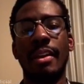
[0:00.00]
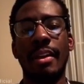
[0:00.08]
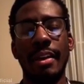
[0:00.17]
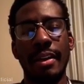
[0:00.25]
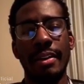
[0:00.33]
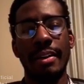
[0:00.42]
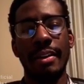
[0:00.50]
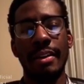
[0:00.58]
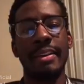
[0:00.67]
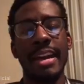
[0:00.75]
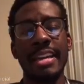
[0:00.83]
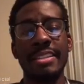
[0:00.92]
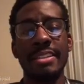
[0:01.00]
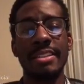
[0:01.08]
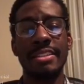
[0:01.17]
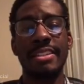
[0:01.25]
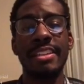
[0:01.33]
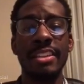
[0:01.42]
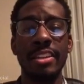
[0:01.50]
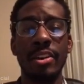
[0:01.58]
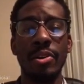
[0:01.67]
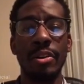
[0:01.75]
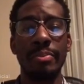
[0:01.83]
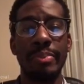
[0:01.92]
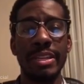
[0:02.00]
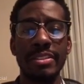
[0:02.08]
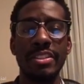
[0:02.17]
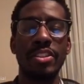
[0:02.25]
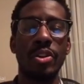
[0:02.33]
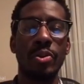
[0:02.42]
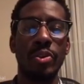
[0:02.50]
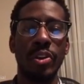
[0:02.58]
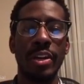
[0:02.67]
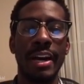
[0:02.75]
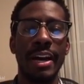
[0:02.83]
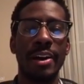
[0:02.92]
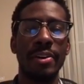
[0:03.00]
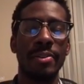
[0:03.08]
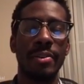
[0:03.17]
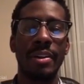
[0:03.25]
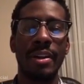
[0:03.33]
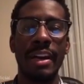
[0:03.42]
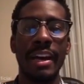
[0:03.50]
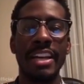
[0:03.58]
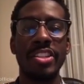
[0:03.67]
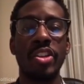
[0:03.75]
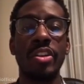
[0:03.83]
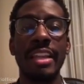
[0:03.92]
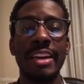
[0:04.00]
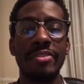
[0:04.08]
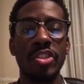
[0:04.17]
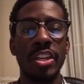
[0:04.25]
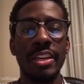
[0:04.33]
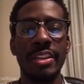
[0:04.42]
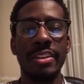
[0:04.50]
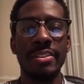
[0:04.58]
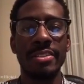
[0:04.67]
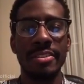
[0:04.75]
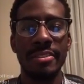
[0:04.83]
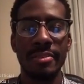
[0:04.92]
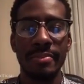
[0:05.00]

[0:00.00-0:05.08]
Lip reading: Got it. And as a CEO and business owner, how has your life changed?